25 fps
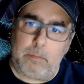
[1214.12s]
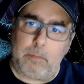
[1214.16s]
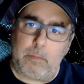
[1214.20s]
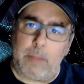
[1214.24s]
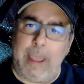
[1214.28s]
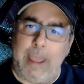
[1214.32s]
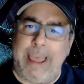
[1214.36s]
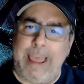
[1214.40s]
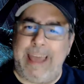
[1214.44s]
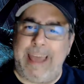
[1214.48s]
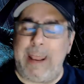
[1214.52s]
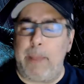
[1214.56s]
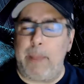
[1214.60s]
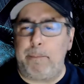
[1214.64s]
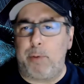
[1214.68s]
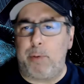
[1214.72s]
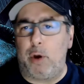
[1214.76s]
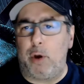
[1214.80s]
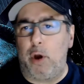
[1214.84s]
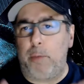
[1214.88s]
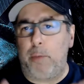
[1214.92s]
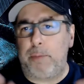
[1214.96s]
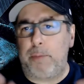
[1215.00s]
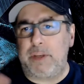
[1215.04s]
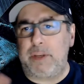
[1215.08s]
had a
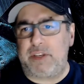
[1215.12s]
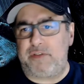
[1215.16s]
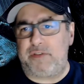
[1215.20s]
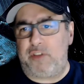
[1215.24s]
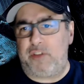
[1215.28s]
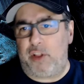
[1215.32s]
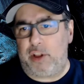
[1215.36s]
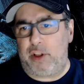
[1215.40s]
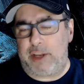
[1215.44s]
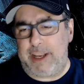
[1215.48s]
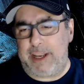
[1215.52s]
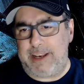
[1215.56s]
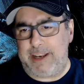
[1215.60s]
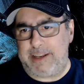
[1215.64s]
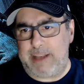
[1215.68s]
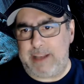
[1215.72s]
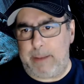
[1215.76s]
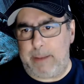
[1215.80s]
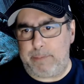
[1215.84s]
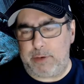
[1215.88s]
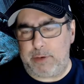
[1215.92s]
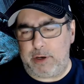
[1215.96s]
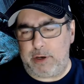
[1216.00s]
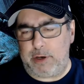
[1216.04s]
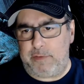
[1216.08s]
purposeful
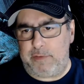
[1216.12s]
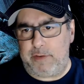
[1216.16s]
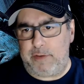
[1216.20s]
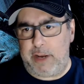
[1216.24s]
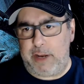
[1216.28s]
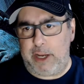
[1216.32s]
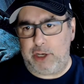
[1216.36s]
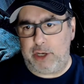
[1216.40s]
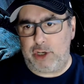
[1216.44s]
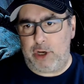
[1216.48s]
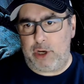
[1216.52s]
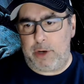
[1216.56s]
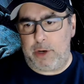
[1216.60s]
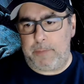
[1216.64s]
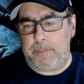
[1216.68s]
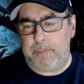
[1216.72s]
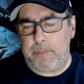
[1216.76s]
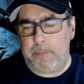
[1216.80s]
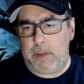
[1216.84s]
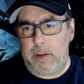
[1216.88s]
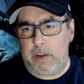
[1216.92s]
conception of nature,